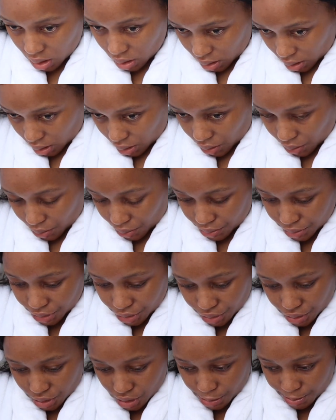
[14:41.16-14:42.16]
think we
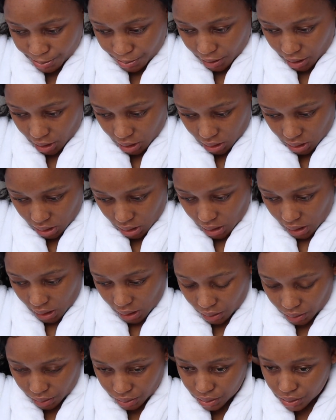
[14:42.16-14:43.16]
should spray it
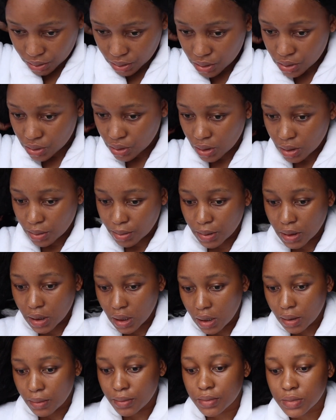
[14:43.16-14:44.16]
down so it
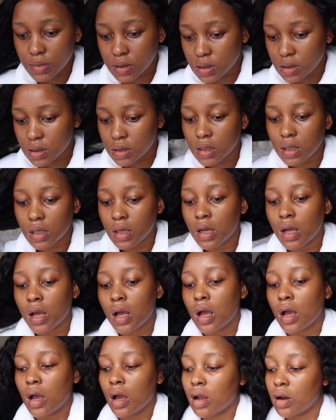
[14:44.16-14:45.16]
becomes
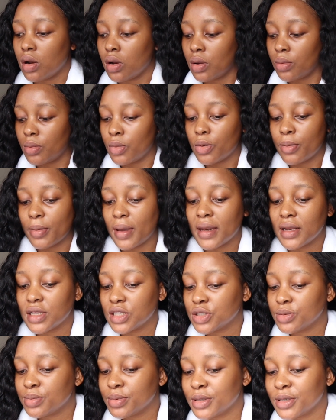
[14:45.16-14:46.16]
a lot more
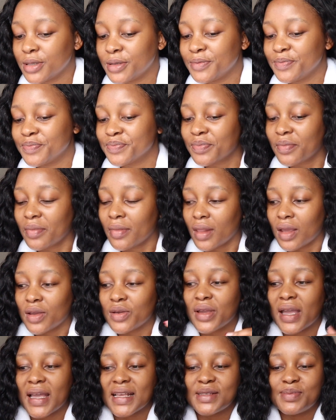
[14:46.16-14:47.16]
manageable.
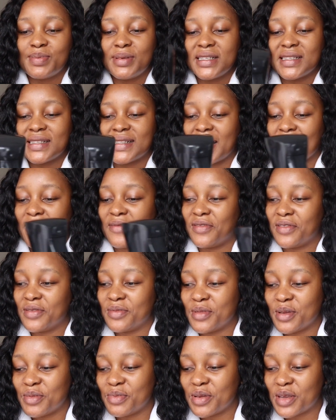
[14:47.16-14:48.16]
You guys, please clap for
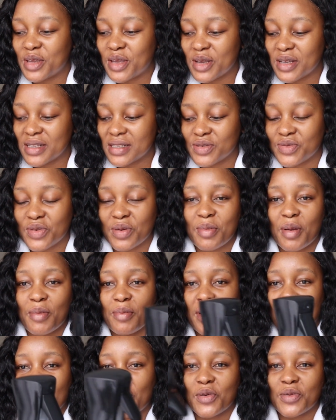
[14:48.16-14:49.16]
me because
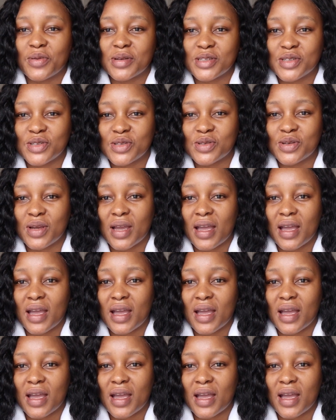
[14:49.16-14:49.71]
remember I always used to